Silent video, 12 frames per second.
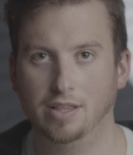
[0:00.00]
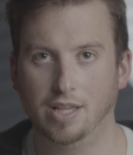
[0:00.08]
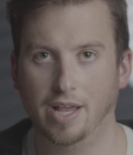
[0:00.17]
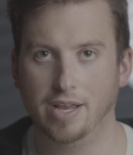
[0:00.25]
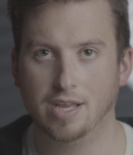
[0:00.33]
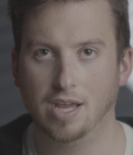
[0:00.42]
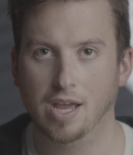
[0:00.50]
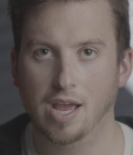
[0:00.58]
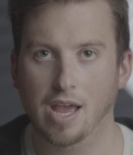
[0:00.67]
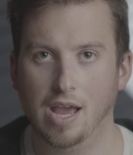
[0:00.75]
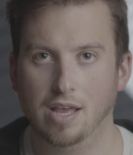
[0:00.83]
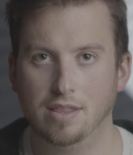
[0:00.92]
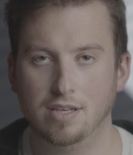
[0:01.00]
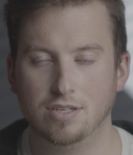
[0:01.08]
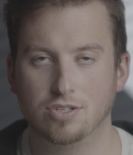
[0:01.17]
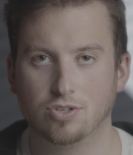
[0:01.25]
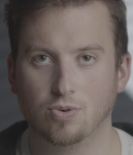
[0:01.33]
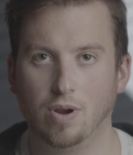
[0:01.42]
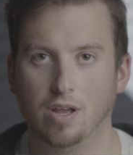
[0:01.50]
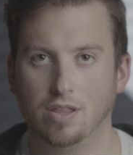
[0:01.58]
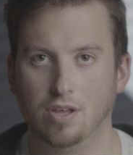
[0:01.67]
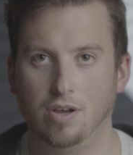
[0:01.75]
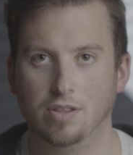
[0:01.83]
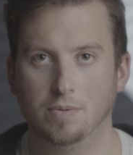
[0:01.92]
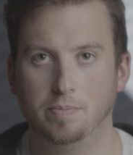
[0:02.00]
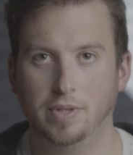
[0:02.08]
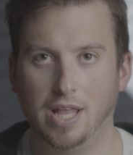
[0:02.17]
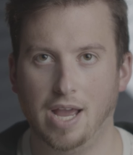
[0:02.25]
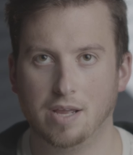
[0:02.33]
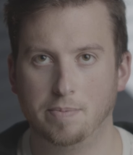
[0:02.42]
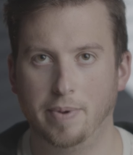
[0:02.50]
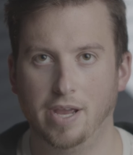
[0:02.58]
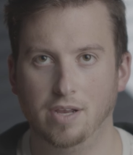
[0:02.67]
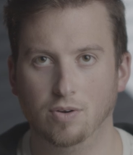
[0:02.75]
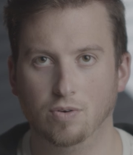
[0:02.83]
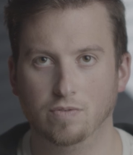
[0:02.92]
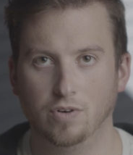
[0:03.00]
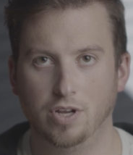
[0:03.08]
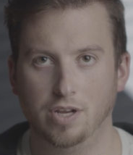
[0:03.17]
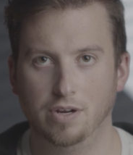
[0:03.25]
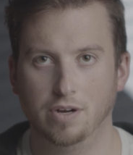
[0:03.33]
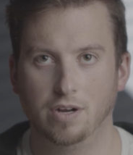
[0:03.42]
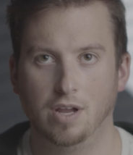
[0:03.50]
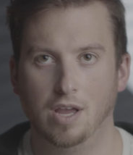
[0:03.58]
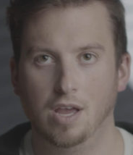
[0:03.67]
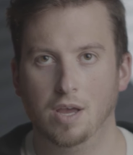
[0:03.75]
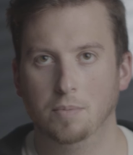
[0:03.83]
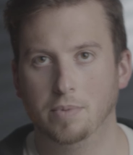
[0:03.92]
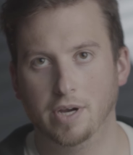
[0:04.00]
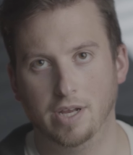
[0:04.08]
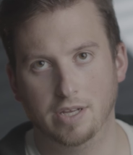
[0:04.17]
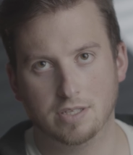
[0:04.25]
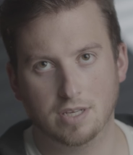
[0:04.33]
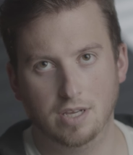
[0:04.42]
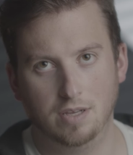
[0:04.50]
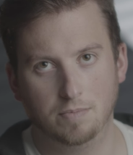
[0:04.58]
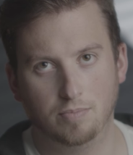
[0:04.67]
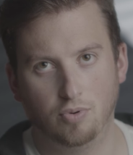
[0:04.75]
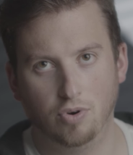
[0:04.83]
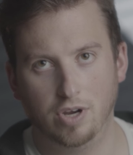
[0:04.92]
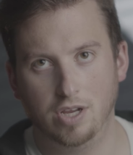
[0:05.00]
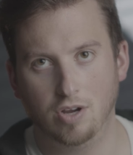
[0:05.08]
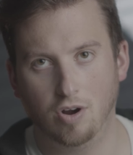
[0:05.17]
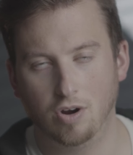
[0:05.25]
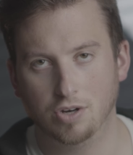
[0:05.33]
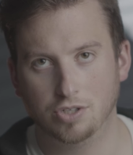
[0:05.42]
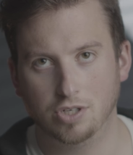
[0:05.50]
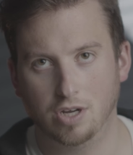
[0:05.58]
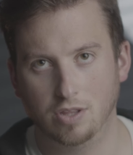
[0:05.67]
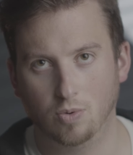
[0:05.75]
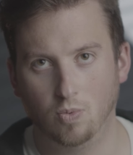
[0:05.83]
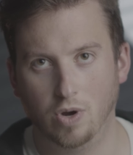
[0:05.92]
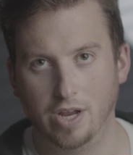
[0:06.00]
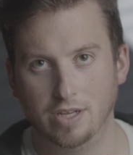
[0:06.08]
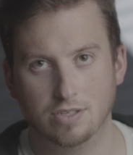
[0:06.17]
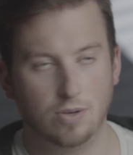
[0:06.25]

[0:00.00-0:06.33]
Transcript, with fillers: like the strength on the black paint over here, but it's getting pretty harsh on the white.